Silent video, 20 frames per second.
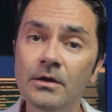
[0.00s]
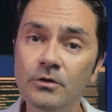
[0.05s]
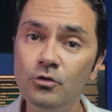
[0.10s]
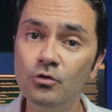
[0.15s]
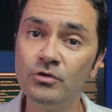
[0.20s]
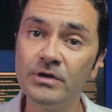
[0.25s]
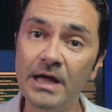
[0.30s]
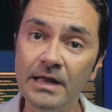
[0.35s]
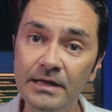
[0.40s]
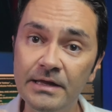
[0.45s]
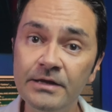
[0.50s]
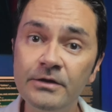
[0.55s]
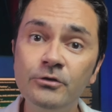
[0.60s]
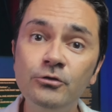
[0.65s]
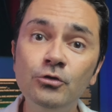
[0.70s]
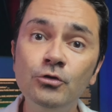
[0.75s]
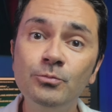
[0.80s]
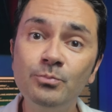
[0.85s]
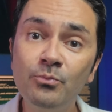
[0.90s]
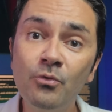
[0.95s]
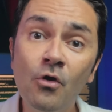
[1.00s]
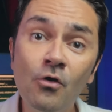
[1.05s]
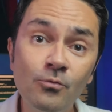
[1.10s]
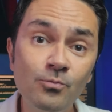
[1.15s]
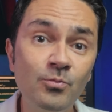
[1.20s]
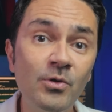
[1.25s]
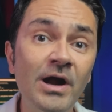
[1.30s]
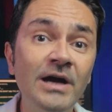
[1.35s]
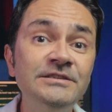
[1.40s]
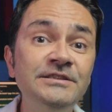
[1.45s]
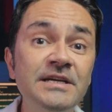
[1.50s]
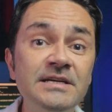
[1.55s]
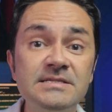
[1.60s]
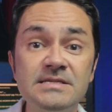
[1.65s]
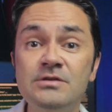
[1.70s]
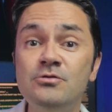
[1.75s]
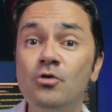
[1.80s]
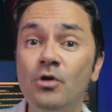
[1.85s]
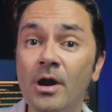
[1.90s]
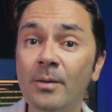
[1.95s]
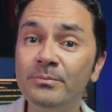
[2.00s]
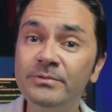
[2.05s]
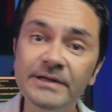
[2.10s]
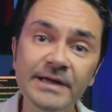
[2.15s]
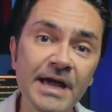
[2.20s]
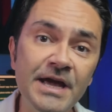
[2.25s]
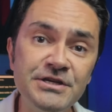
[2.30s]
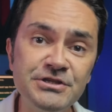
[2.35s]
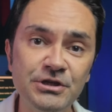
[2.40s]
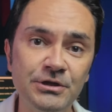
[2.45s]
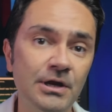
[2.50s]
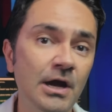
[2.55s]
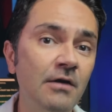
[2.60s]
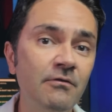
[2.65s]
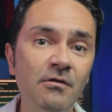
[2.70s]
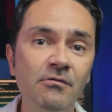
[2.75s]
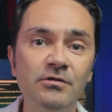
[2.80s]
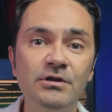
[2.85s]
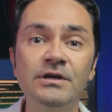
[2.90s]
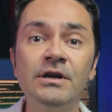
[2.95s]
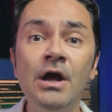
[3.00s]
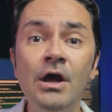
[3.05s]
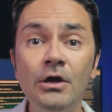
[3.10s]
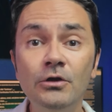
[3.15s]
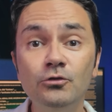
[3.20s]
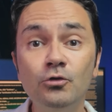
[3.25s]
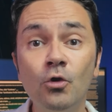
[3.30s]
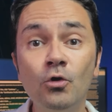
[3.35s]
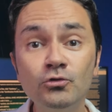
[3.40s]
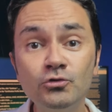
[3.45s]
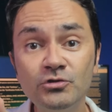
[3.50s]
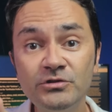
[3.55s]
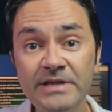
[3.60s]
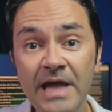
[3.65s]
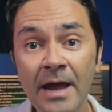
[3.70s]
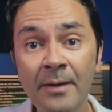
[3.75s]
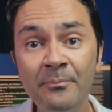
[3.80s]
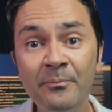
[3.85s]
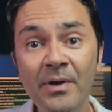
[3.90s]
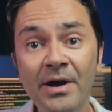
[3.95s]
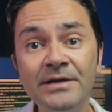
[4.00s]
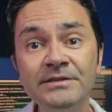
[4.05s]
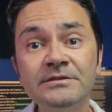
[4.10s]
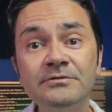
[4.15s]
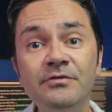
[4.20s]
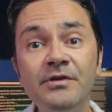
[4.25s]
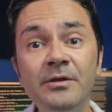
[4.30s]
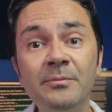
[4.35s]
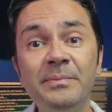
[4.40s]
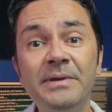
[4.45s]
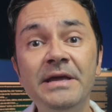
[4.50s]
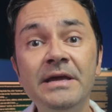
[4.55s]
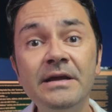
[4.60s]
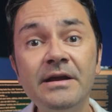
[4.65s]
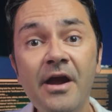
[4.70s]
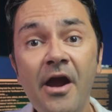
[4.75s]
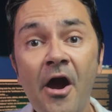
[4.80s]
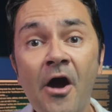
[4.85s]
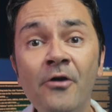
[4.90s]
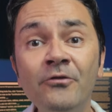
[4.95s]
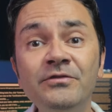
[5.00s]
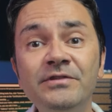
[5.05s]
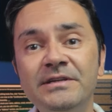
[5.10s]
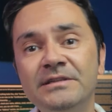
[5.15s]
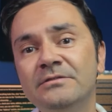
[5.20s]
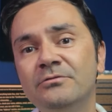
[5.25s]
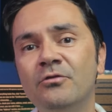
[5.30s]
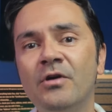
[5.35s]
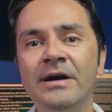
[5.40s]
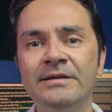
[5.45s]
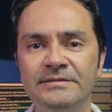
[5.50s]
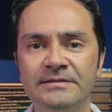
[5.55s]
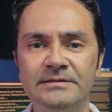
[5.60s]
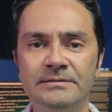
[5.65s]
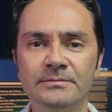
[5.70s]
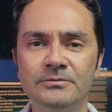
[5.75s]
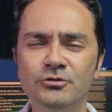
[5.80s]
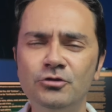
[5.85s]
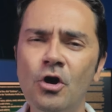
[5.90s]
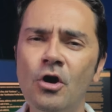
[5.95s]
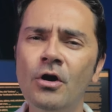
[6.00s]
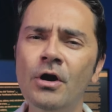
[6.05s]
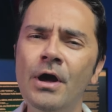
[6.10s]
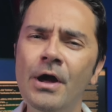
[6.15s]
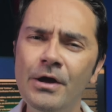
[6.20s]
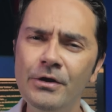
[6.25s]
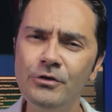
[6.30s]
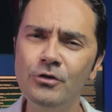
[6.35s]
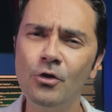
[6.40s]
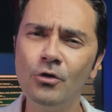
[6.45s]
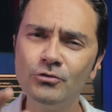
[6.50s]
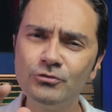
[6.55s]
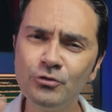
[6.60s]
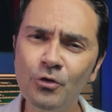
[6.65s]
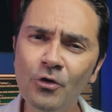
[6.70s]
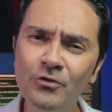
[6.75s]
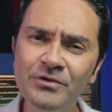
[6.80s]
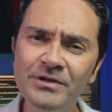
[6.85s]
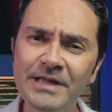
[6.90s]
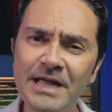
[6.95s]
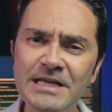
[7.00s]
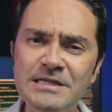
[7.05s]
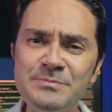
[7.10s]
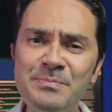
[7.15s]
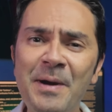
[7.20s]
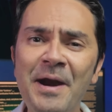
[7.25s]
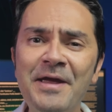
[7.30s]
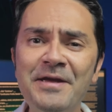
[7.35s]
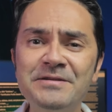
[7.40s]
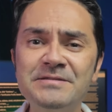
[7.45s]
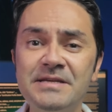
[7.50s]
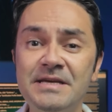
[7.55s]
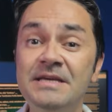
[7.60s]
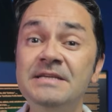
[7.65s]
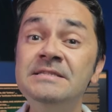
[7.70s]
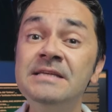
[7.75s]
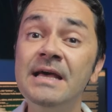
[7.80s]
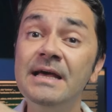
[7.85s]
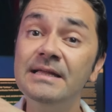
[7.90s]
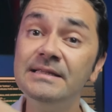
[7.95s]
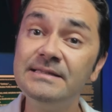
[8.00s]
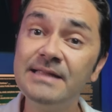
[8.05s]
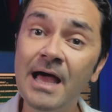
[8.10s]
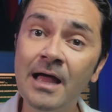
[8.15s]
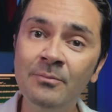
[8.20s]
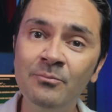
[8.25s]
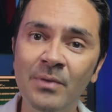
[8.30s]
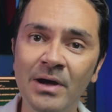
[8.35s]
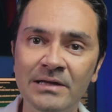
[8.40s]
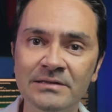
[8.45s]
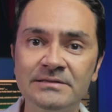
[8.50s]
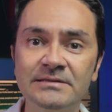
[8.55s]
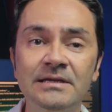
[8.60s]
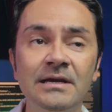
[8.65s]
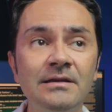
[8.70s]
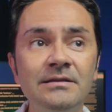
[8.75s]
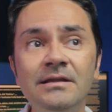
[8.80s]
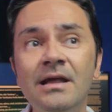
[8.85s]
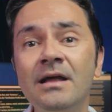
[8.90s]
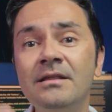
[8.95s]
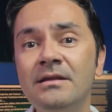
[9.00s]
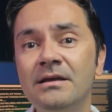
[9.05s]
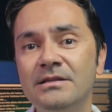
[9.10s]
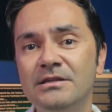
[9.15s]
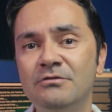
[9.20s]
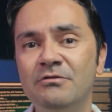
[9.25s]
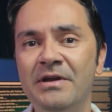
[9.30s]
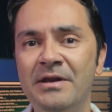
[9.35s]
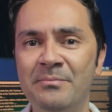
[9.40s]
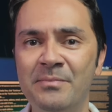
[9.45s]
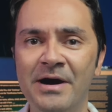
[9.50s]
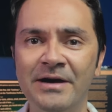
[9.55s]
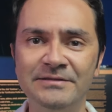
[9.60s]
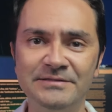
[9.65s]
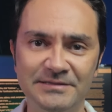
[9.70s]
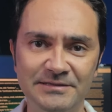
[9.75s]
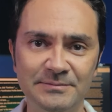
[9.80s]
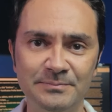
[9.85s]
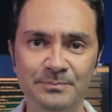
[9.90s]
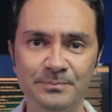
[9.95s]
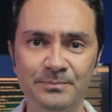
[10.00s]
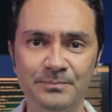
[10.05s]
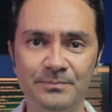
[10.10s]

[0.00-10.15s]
You can include both projects in your application. However, those 10 months will be counted once. So your total experience is 10 months, not 20 months.